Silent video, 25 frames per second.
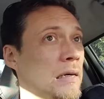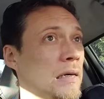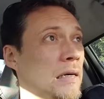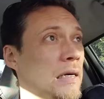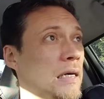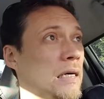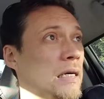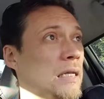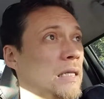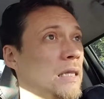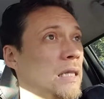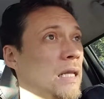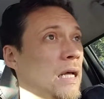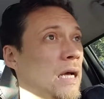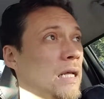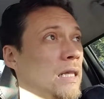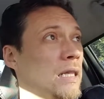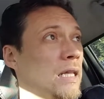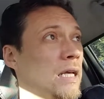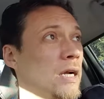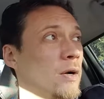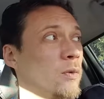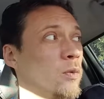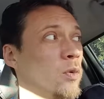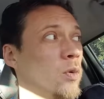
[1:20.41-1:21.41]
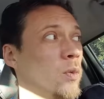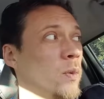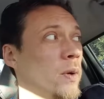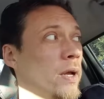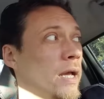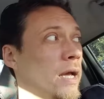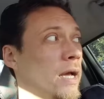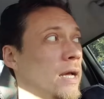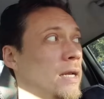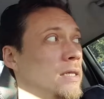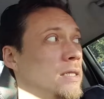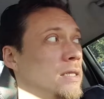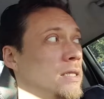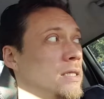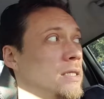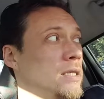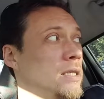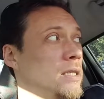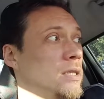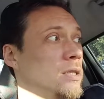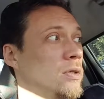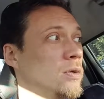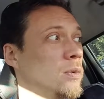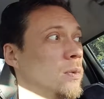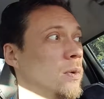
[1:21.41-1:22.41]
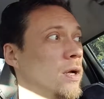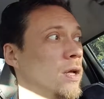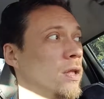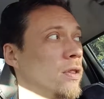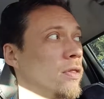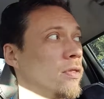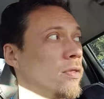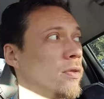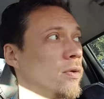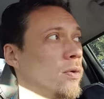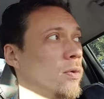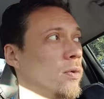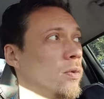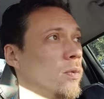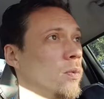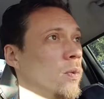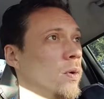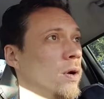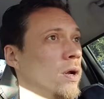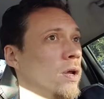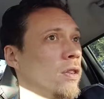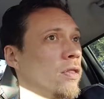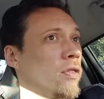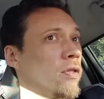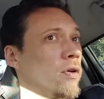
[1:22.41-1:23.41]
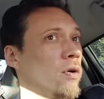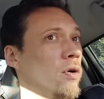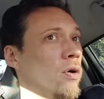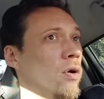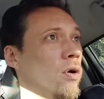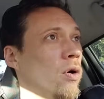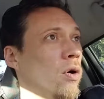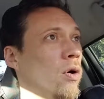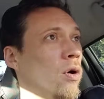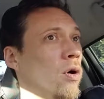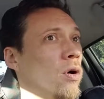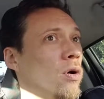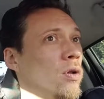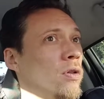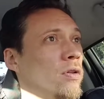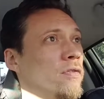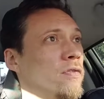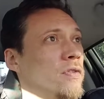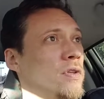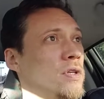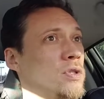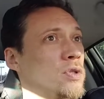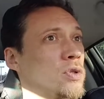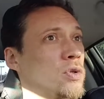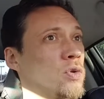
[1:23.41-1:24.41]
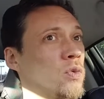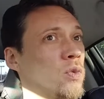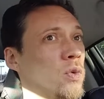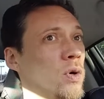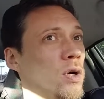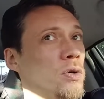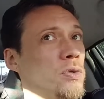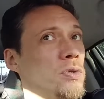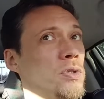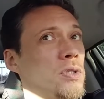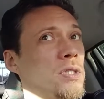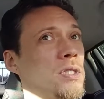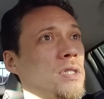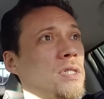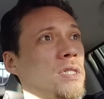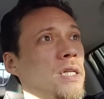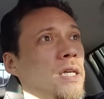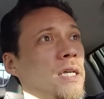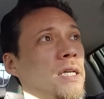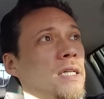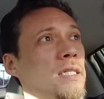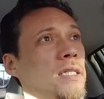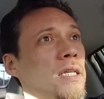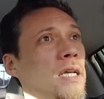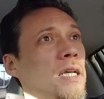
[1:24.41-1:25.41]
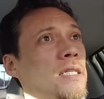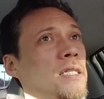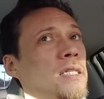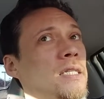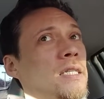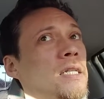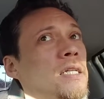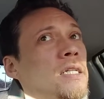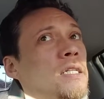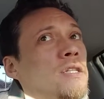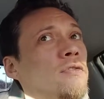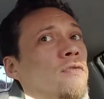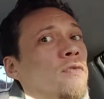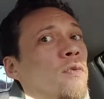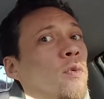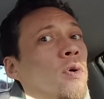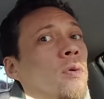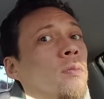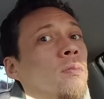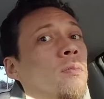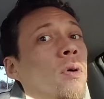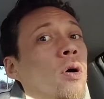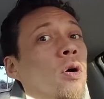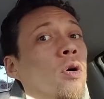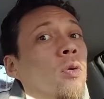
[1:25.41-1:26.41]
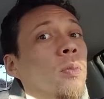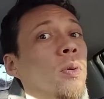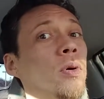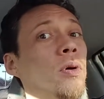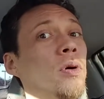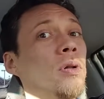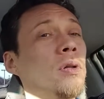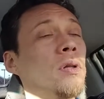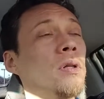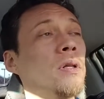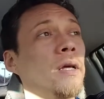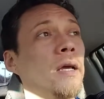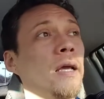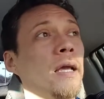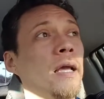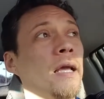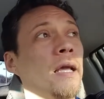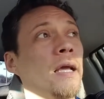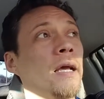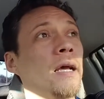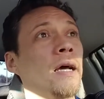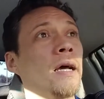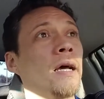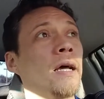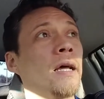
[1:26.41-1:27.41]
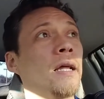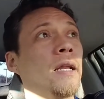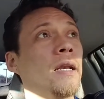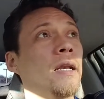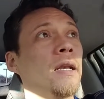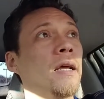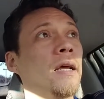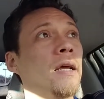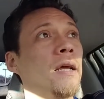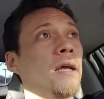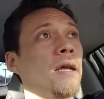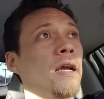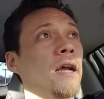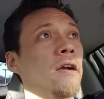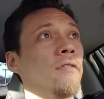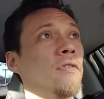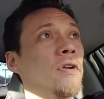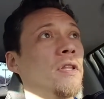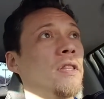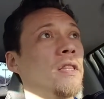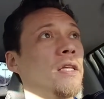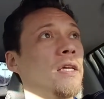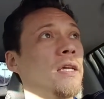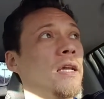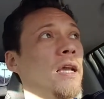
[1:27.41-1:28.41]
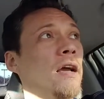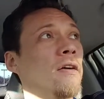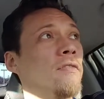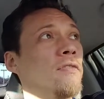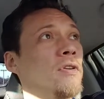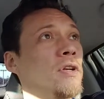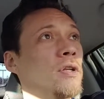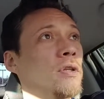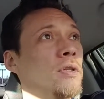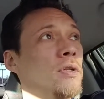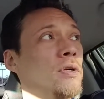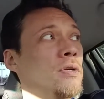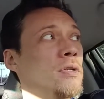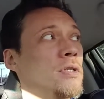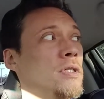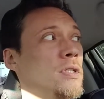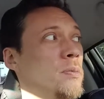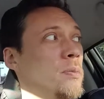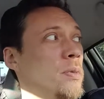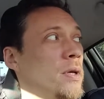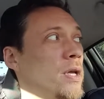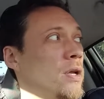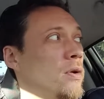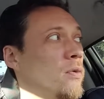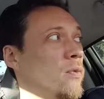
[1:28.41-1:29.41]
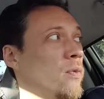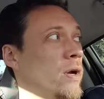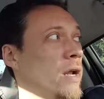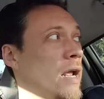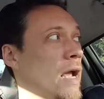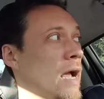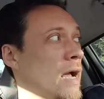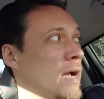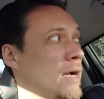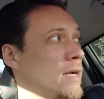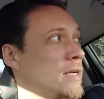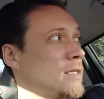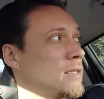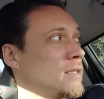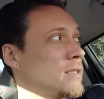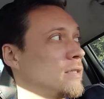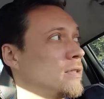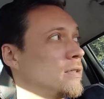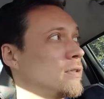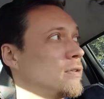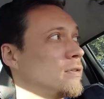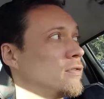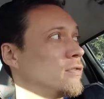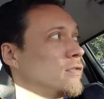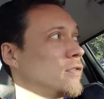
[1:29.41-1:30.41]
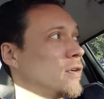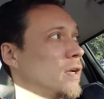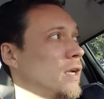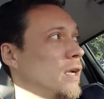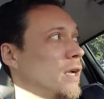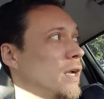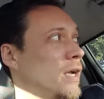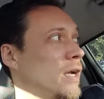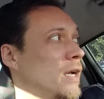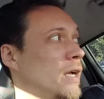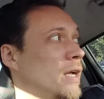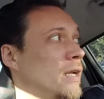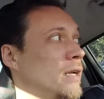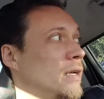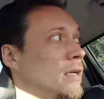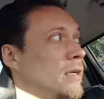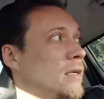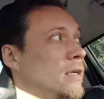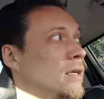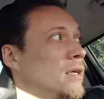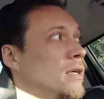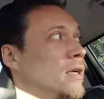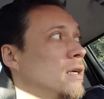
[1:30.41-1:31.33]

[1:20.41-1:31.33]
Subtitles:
a lot like what we had to deal with all of this gross CSS-ness for mobile and everything having to learn to be reactive and